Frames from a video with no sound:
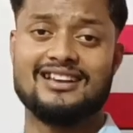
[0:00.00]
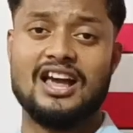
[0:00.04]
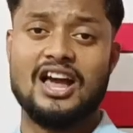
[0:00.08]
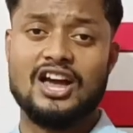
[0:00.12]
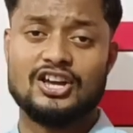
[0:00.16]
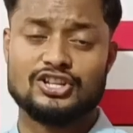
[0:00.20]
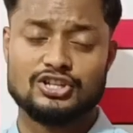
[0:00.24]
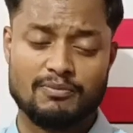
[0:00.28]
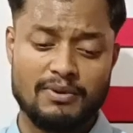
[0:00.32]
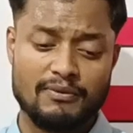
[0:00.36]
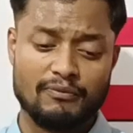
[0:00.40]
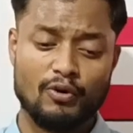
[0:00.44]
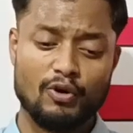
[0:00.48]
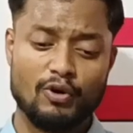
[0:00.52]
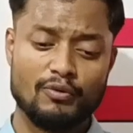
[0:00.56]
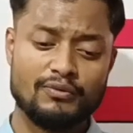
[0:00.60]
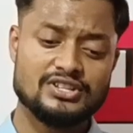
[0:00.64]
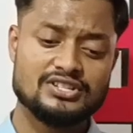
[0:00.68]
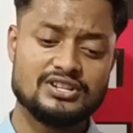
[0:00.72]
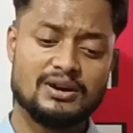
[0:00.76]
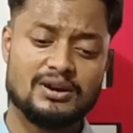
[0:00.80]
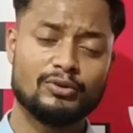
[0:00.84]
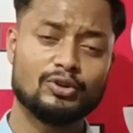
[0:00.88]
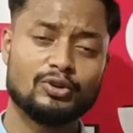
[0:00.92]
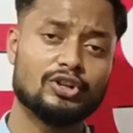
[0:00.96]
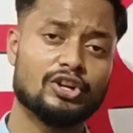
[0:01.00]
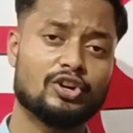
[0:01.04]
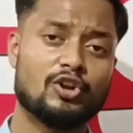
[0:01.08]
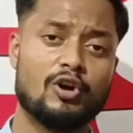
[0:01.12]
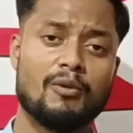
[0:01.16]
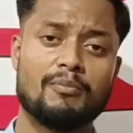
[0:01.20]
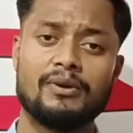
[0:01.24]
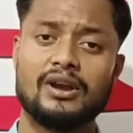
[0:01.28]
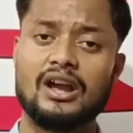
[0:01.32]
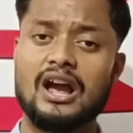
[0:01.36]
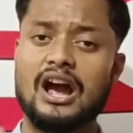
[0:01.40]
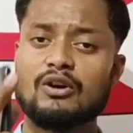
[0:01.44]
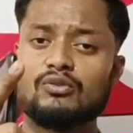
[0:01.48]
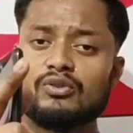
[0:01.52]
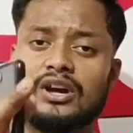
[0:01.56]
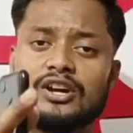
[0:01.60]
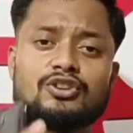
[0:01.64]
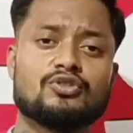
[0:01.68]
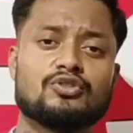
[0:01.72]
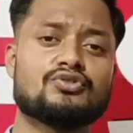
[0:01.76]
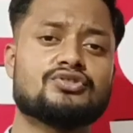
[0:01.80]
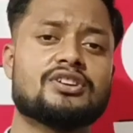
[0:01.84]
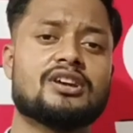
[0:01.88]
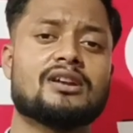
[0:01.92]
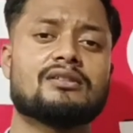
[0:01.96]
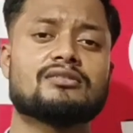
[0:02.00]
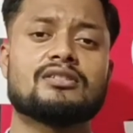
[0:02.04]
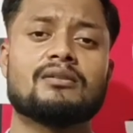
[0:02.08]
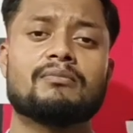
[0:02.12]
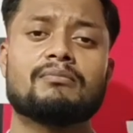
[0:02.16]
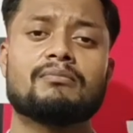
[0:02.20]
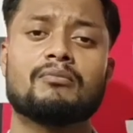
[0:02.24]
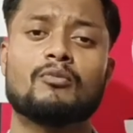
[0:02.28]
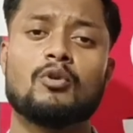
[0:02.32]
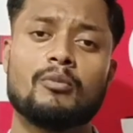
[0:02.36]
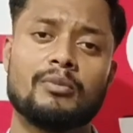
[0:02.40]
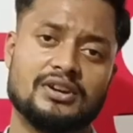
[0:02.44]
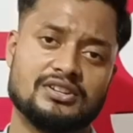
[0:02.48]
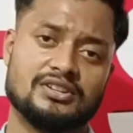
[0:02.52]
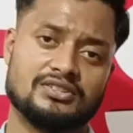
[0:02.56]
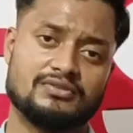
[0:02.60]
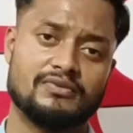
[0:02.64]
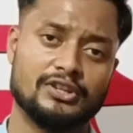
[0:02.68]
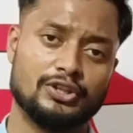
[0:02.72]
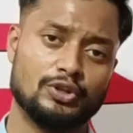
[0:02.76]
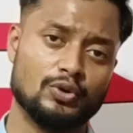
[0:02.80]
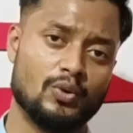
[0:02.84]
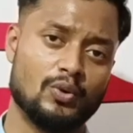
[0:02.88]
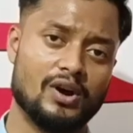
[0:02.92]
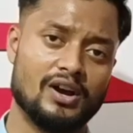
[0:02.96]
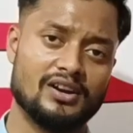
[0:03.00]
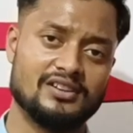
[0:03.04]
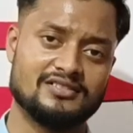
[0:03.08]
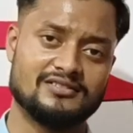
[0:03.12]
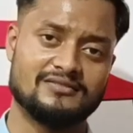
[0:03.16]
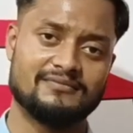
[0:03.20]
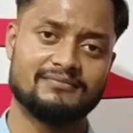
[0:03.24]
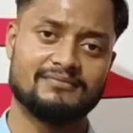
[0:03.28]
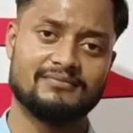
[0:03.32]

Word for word: So before we jump to the topic, I would like to share some moments with you guys.